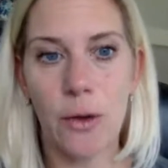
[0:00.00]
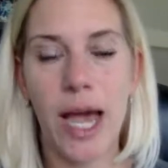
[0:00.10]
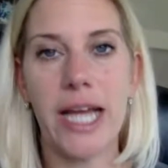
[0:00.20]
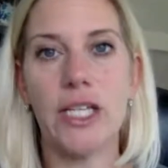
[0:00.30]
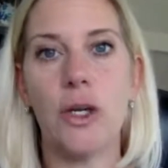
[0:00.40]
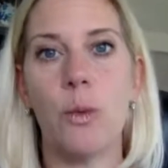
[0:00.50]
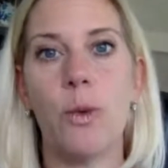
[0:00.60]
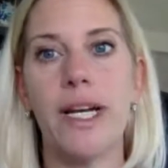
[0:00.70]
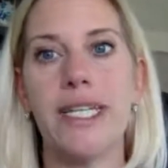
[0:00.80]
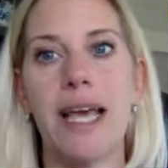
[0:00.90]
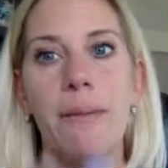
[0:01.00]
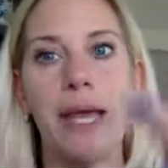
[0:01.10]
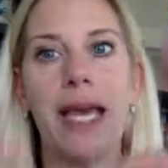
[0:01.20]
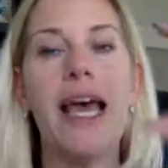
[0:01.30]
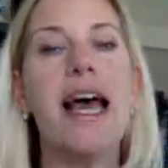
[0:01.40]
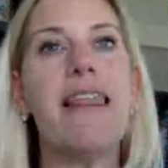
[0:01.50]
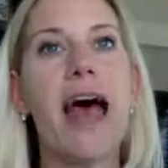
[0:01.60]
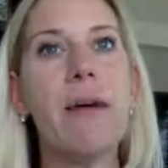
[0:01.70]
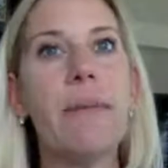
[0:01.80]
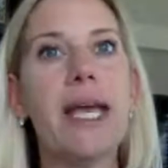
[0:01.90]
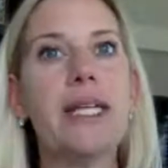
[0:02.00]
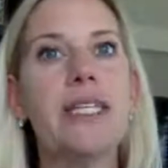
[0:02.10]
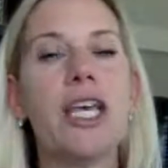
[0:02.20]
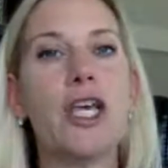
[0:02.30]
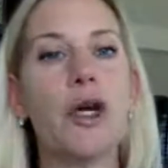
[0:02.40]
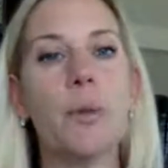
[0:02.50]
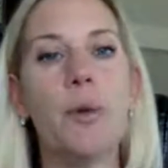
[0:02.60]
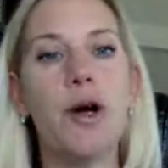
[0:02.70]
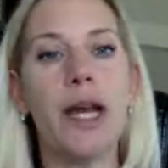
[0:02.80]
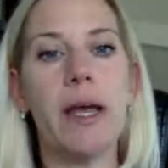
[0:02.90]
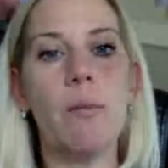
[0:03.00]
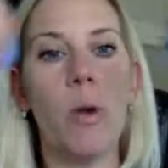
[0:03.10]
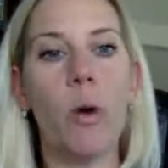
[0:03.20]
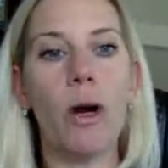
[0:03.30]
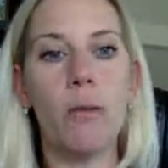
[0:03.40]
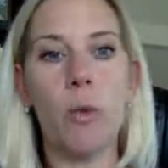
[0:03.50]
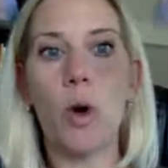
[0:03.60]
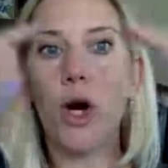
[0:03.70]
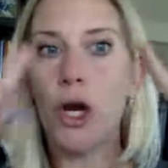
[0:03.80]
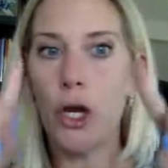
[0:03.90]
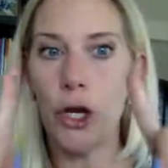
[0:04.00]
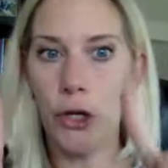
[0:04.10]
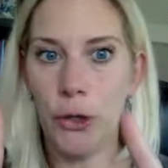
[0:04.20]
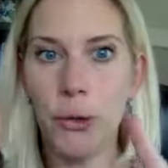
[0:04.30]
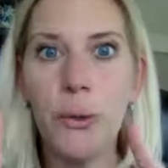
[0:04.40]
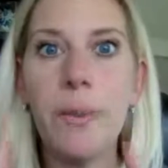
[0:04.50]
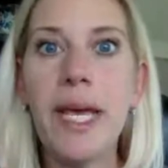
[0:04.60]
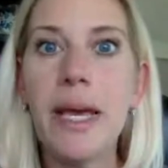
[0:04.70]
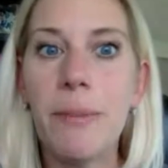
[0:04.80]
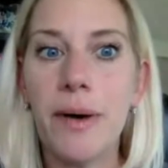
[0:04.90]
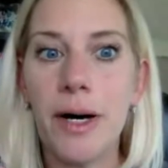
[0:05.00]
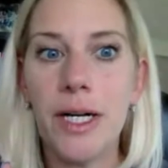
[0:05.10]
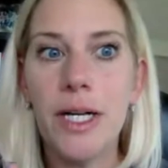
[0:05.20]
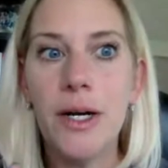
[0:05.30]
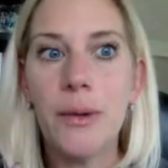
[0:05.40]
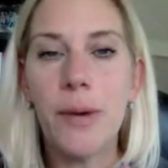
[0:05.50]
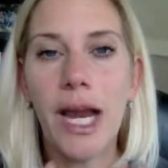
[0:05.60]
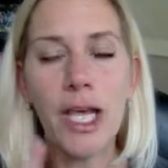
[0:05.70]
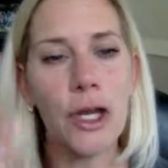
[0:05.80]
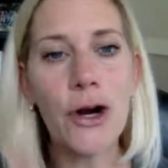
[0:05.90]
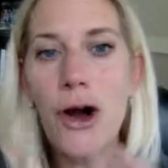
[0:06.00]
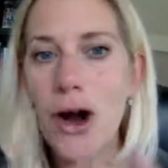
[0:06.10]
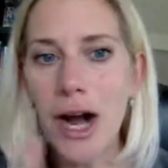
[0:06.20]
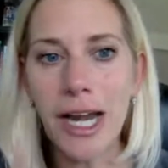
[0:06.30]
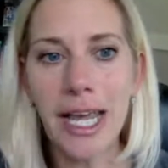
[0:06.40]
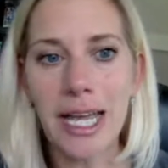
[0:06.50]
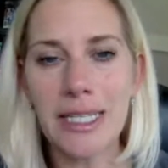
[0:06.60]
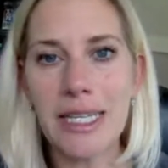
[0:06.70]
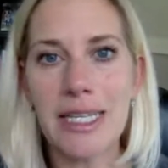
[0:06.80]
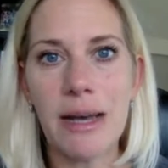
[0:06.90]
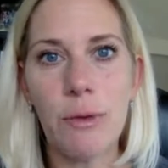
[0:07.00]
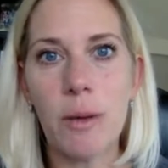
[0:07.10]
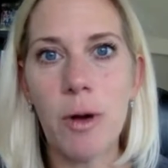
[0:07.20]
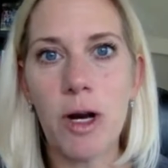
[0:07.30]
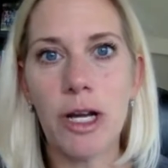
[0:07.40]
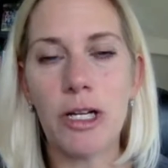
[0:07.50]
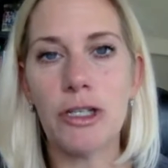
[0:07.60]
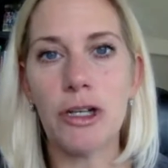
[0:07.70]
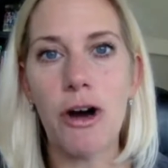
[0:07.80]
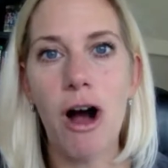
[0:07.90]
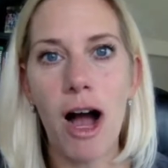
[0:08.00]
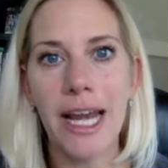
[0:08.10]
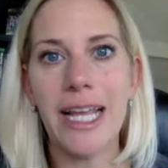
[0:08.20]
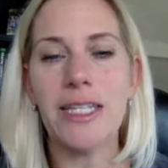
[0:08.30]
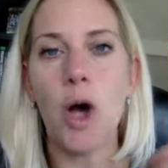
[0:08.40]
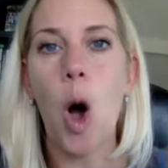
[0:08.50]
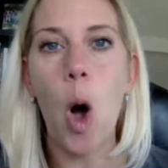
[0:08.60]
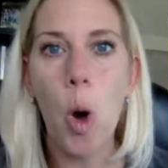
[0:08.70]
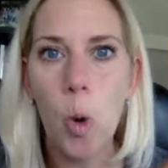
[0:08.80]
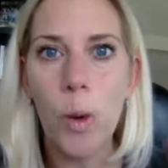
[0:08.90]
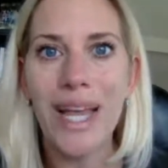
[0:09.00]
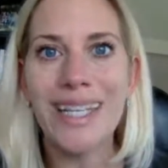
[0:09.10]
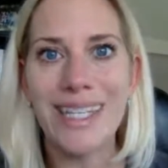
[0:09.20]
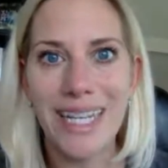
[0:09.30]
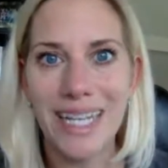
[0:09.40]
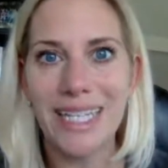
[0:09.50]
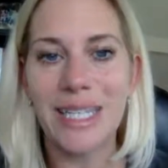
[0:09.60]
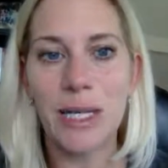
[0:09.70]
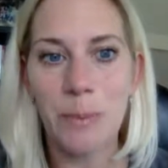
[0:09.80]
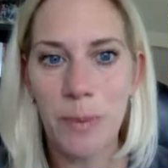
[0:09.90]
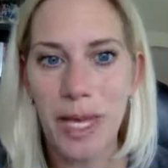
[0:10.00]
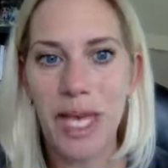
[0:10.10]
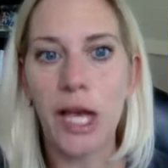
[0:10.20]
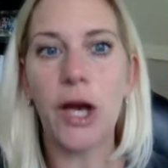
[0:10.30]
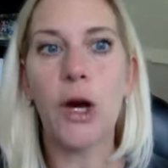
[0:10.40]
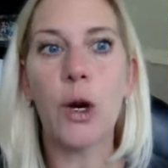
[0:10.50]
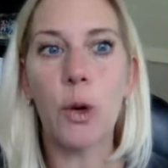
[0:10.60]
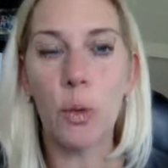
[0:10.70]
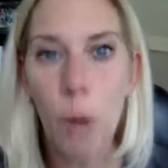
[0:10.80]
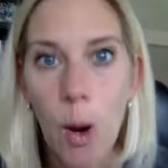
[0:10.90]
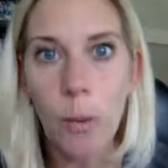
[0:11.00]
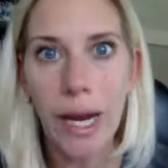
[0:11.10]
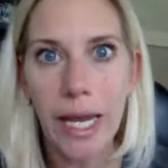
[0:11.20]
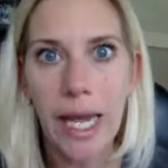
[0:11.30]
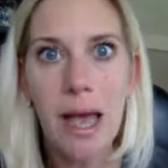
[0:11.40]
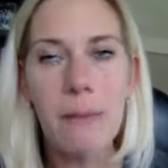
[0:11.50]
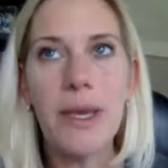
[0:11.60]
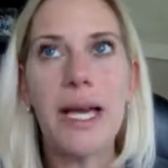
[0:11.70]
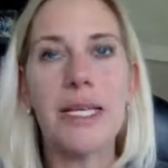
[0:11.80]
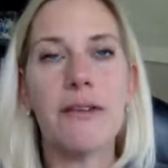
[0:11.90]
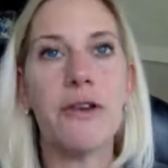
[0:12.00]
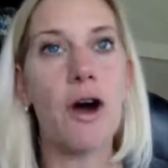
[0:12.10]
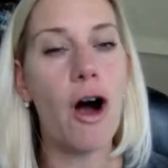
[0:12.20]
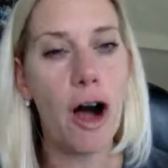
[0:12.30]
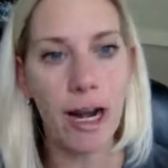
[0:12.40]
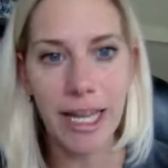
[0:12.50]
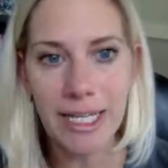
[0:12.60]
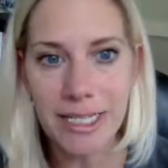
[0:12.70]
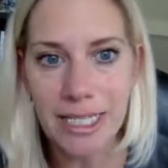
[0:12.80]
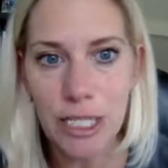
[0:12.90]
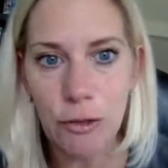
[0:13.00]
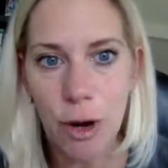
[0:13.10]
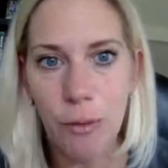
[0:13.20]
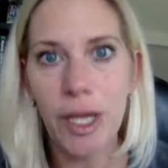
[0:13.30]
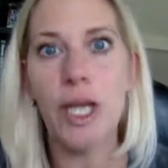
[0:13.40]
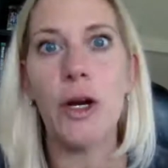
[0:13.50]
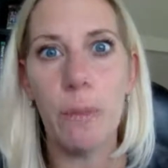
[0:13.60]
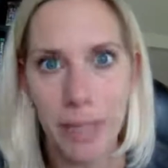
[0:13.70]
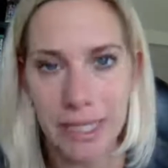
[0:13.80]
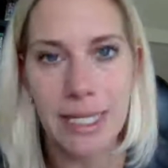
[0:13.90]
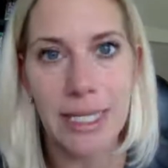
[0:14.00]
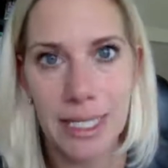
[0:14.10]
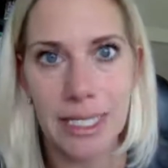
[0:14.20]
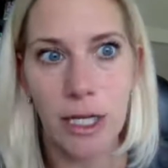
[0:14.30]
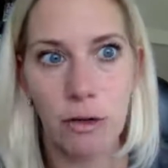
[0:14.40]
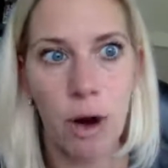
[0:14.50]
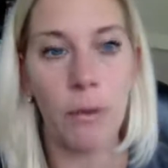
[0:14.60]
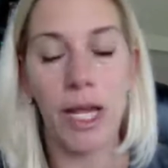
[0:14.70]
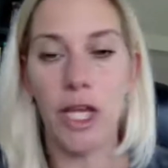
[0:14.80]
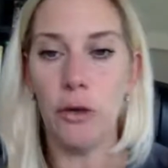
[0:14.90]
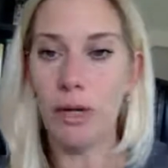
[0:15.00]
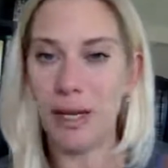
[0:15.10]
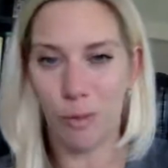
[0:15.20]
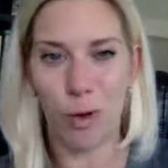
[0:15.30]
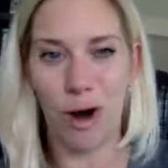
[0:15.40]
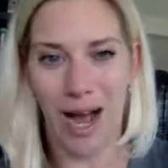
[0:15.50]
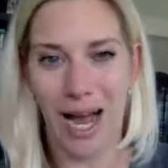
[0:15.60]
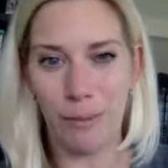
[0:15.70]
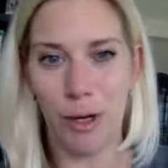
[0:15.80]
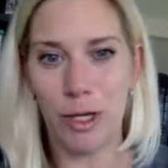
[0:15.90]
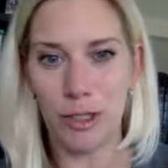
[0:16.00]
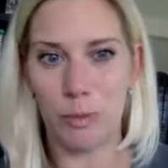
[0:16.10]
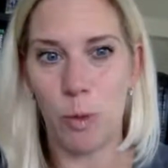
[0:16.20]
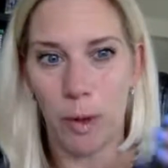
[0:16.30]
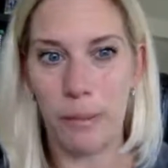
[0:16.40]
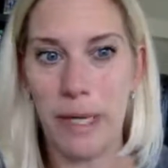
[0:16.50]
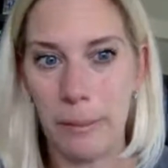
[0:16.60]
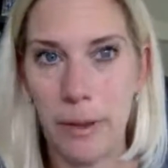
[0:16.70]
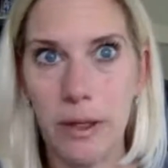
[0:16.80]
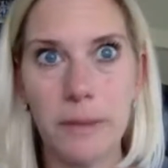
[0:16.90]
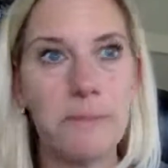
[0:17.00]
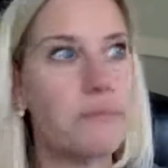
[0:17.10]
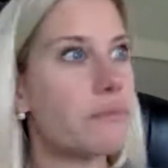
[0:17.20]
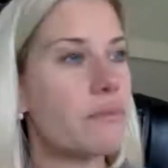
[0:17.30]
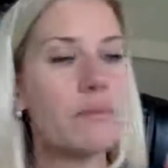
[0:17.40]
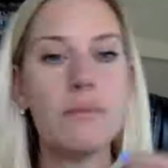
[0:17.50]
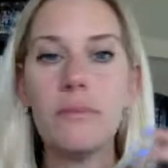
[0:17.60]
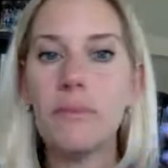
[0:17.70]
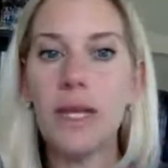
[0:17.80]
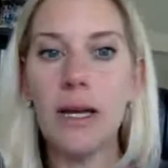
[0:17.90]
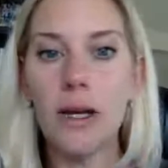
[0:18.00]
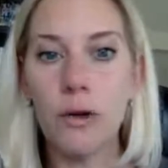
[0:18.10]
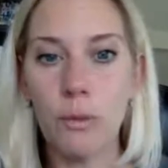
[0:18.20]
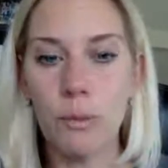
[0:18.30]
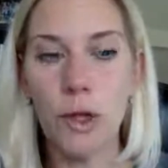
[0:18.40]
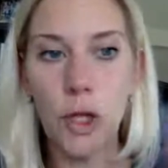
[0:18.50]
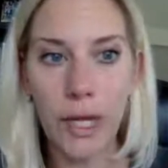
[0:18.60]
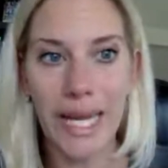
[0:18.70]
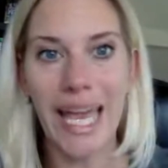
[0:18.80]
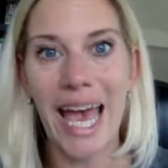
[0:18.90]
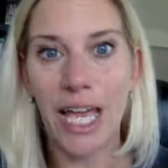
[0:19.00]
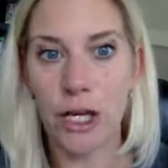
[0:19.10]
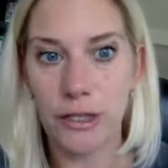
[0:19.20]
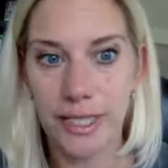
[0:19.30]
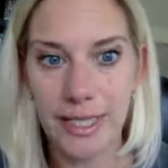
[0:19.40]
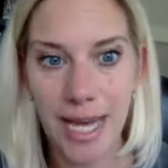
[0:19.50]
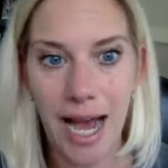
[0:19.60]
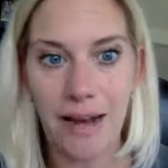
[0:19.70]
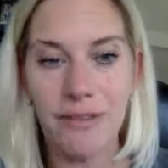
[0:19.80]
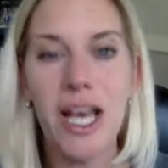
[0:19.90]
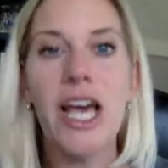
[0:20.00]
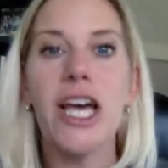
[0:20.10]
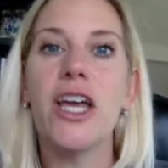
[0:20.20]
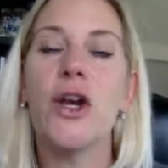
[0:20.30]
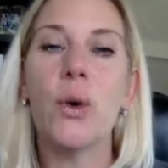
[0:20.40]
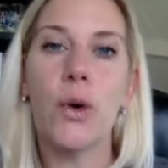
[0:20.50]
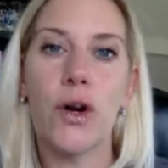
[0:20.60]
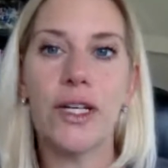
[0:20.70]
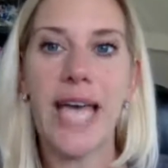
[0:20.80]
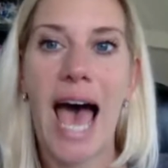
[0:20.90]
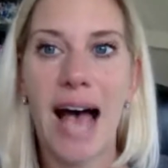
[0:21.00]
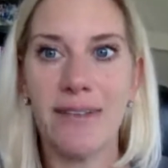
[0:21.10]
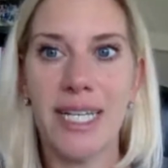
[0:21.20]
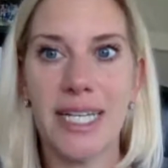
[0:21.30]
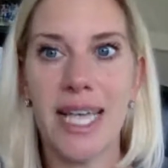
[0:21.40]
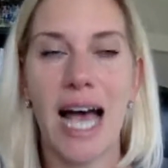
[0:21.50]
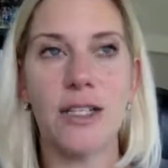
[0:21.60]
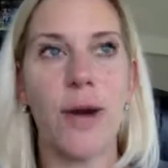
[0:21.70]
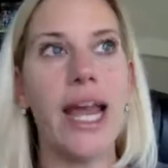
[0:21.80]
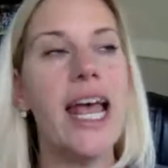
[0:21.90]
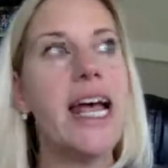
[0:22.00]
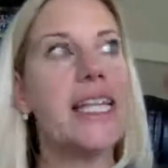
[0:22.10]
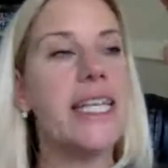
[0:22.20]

Okay, so what does that mean? That means that you're putting more and more new people, right? Your audience as network marketers, your audience always needs to be growing, because if your audience isn't growing, your business isn't growing. You need more eyeballs, more people looking at your stuff in order to have success, right?